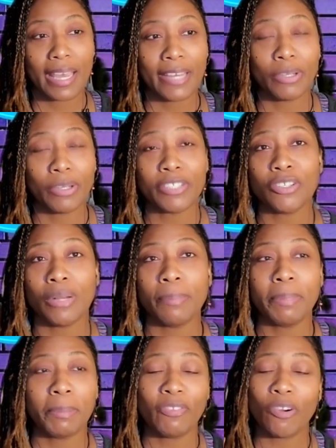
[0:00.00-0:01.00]
And also, I
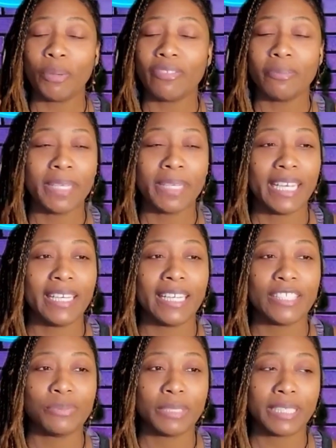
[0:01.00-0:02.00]
mean, before we even begin,
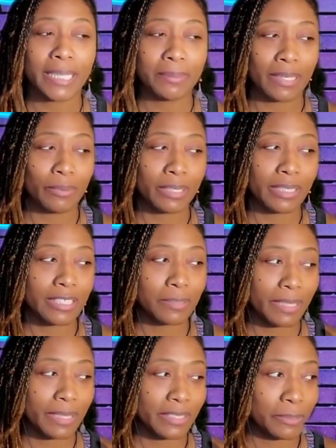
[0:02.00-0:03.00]
I want to
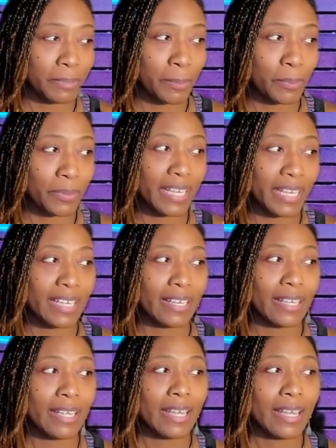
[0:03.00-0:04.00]
express to people
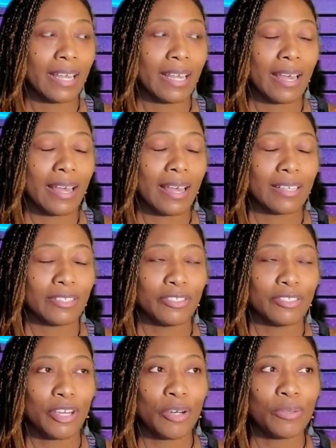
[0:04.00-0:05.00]
that
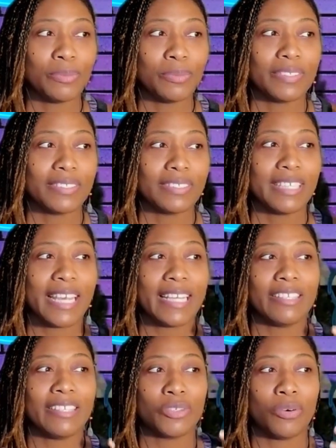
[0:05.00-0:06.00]
don't
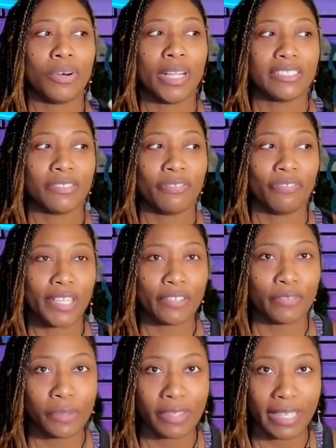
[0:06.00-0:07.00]
take this all as a
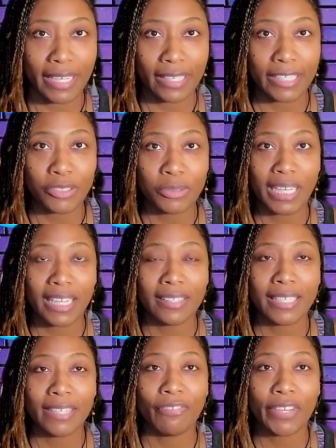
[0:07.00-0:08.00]
fearful thing. Like, do not
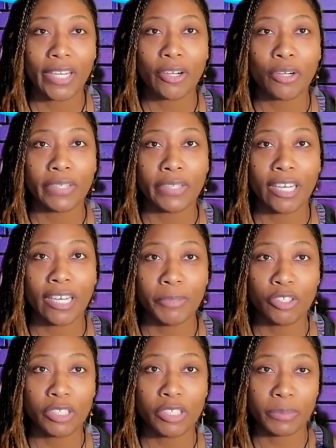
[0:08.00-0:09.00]
let fear overcome you,
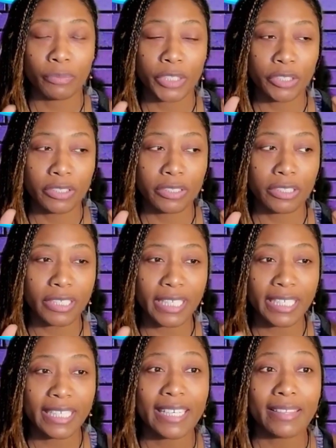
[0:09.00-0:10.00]
because when you're
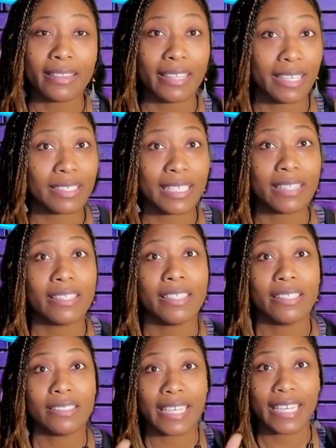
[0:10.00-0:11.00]
looking at things like
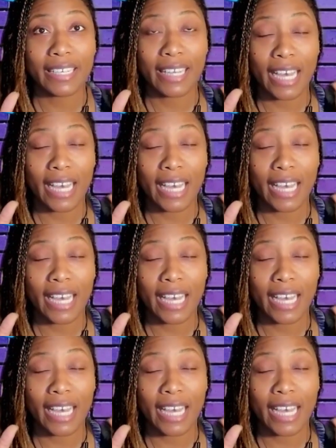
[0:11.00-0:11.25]
this, it can